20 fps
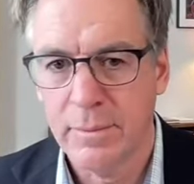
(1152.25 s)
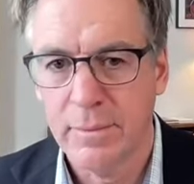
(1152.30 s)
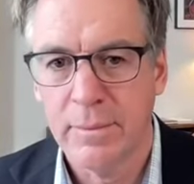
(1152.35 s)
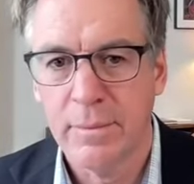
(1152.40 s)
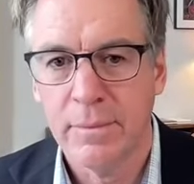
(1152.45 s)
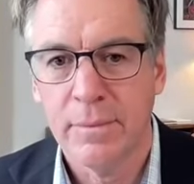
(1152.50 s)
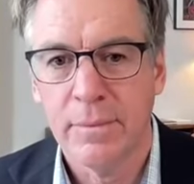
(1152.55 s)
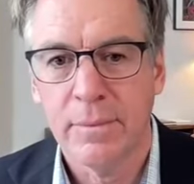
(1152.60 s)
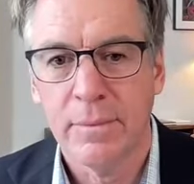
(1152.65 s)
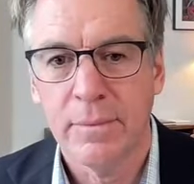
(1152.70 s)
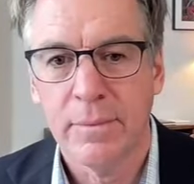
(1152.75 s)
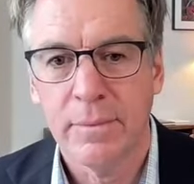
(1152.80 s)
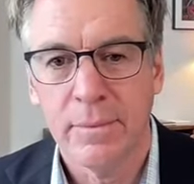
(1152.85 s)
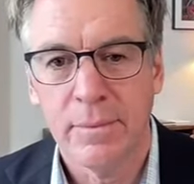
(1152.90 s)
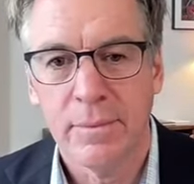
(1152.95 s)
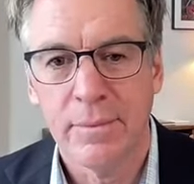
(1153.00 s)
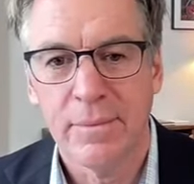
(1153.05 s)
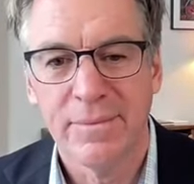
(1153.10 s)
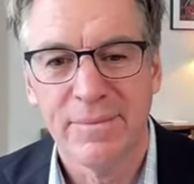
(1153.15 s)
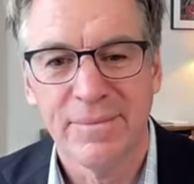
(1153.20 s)

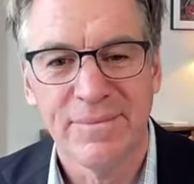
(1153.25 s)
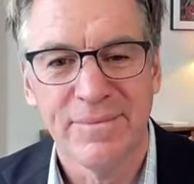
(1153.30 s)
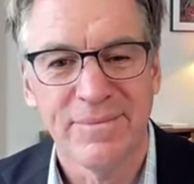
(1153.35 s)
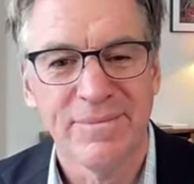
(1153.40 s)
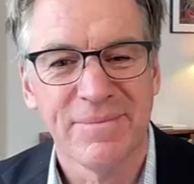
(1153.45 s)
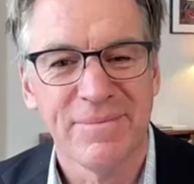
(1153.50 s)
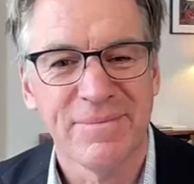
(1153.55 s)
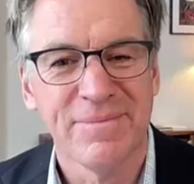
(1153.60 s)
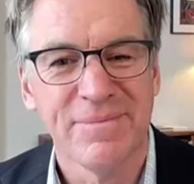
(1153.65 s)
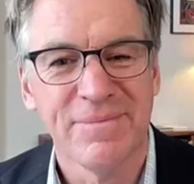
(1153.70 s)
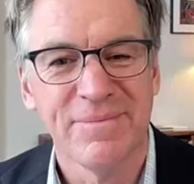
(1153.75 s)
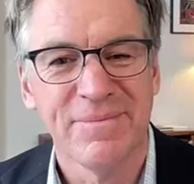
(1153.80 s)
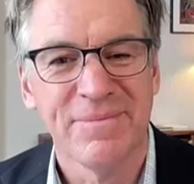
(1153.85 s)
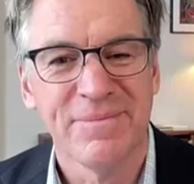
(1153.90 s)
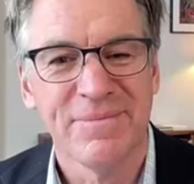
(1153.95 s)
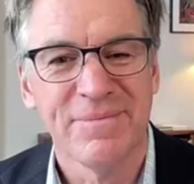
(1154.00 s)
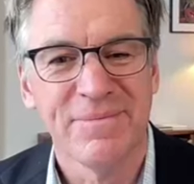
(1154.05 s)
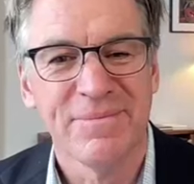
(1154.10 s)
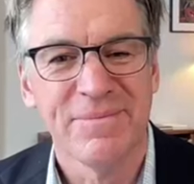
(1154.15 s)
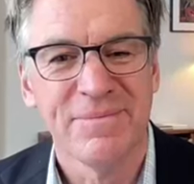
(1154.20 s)

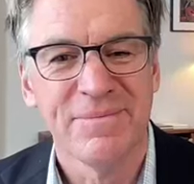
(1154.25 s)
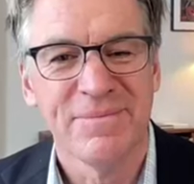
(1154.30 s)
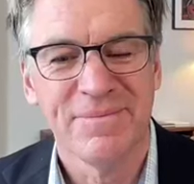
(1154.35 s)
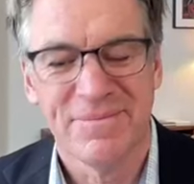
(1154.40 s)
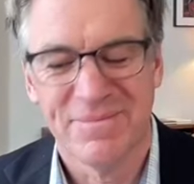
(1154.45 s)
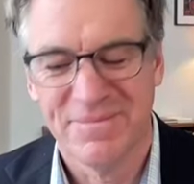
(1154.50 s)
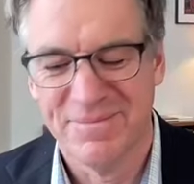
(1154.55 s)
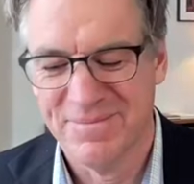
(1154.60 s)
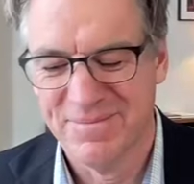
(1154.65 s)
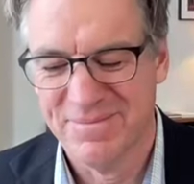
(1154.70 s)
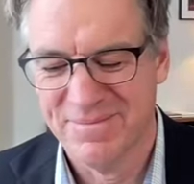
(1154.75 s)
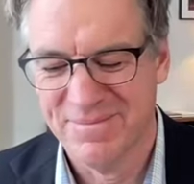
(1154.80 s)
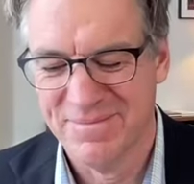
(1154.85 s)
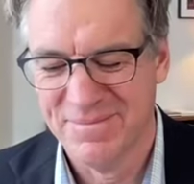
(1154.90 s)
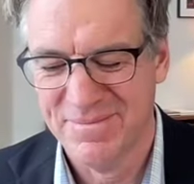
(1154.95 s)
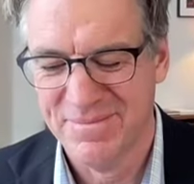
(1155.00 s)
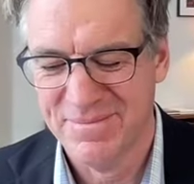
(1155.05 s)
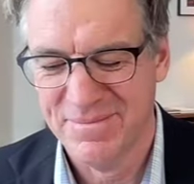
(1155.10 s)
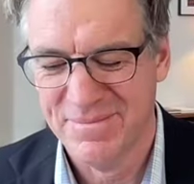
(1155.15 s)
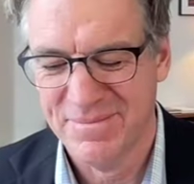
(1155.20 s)

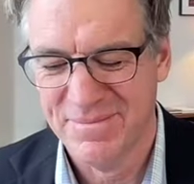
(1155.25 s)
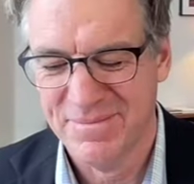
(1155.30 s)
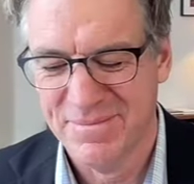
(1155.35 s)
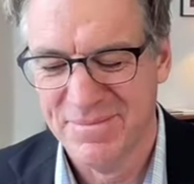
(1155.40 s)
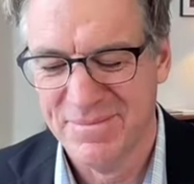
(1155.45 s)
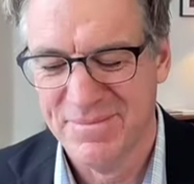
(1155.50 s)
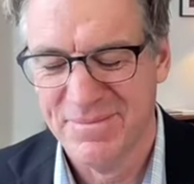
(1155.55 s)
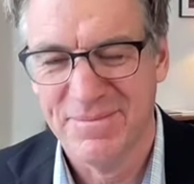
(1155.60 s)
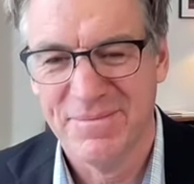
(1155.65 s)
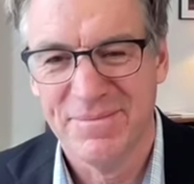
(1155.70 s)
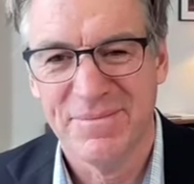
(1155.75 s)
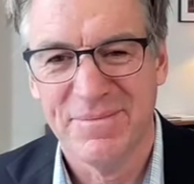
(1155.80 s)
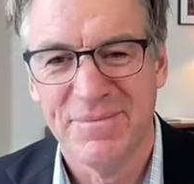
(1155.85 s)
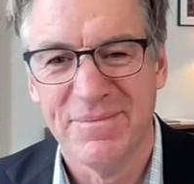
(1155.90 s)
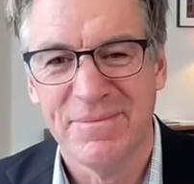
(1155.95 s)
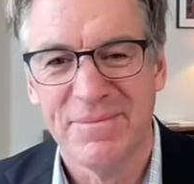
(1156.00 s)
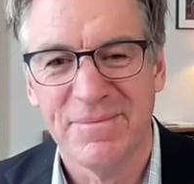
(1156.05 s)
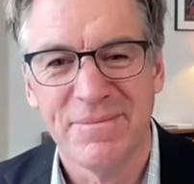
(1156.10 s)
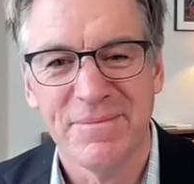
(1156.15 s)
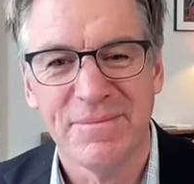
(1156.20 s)

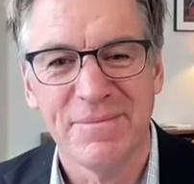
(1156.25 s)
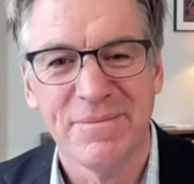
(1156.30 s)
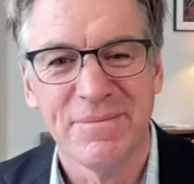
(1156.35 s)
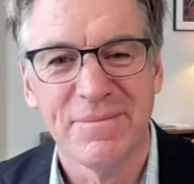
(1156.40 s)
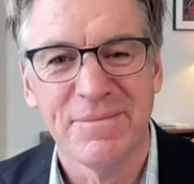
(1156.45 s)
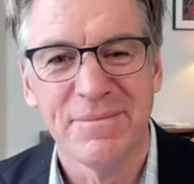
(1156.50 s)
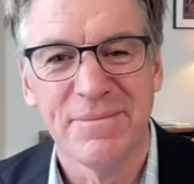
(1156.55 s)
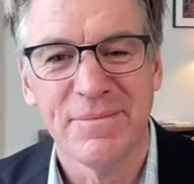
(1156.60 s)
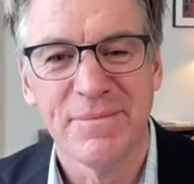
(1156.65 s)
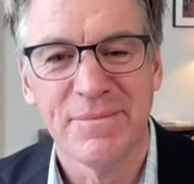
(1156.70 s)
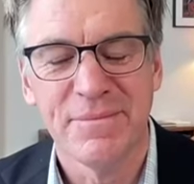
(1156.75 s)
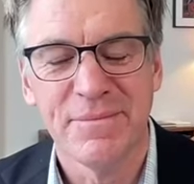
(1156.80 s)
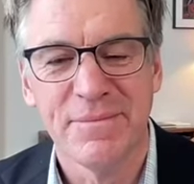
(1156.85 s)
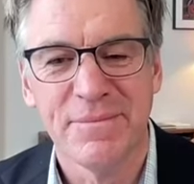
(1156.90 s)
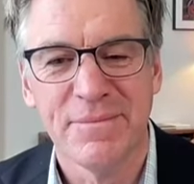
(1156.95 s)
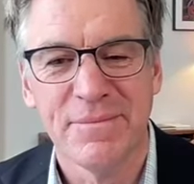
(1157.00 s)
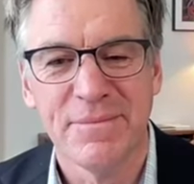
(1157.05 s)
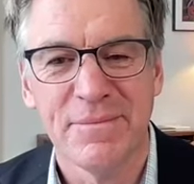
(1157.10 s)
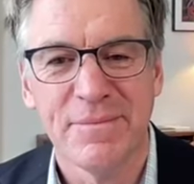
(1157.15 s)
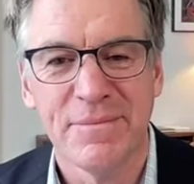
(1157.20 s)

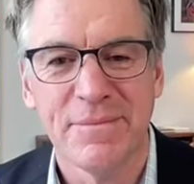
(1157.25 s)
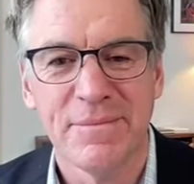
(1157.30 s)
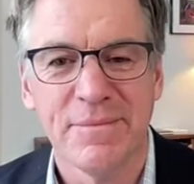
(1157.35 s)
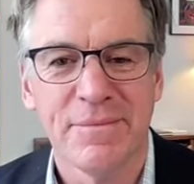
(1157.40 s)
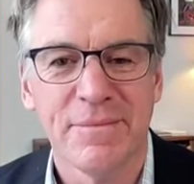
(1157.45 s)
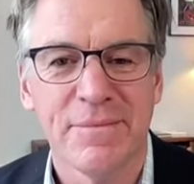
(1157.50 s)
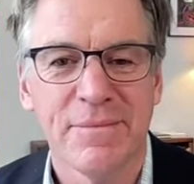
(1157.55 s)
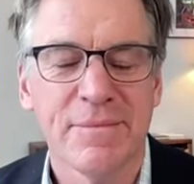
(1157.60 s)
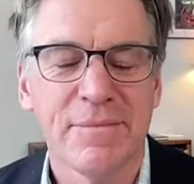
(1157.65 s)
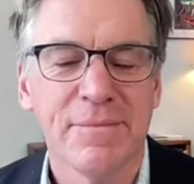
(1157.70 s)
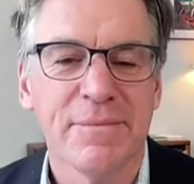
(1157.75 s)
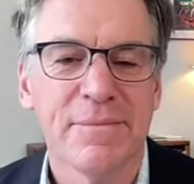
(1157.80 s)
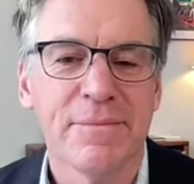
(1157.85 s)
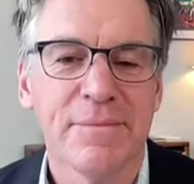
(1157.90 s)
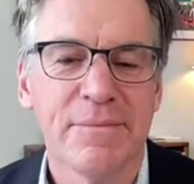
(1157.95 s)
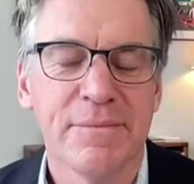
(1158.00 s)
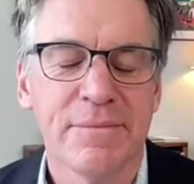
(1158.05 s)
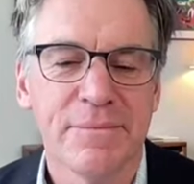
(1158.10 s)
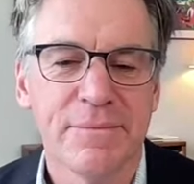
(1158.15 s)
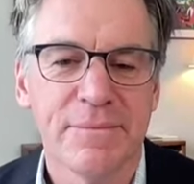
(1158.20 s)

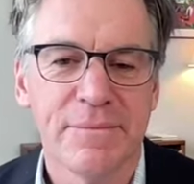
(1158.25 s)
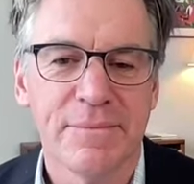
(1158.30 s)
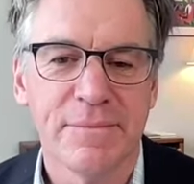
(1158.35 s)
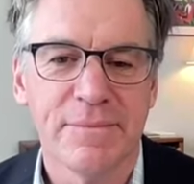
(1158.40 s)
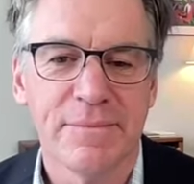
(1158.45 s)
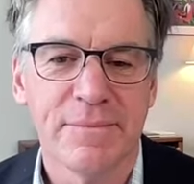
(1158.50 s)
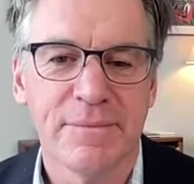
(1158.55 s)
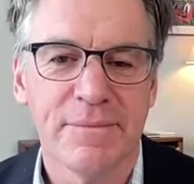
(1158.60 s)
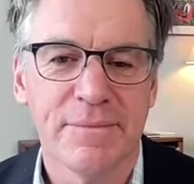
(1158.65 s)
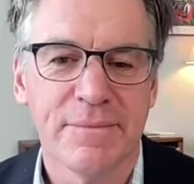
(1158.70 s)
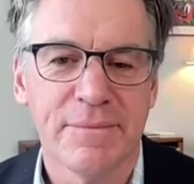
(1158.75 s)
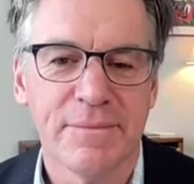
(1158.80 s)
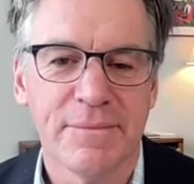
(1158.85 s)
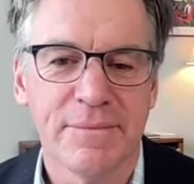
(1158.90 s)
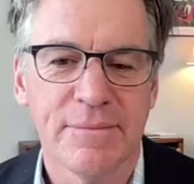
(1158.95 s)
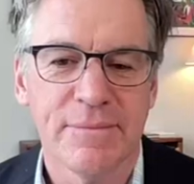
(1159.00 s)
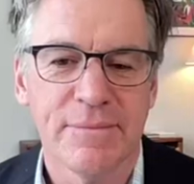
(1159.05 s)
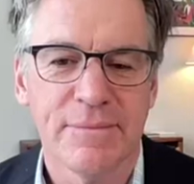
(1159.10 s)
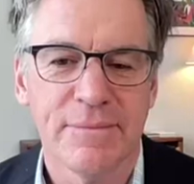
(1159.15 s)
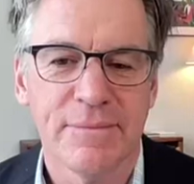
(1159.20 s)

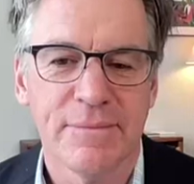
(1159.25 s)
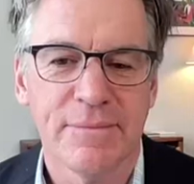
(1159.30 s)
The person shown says nothing.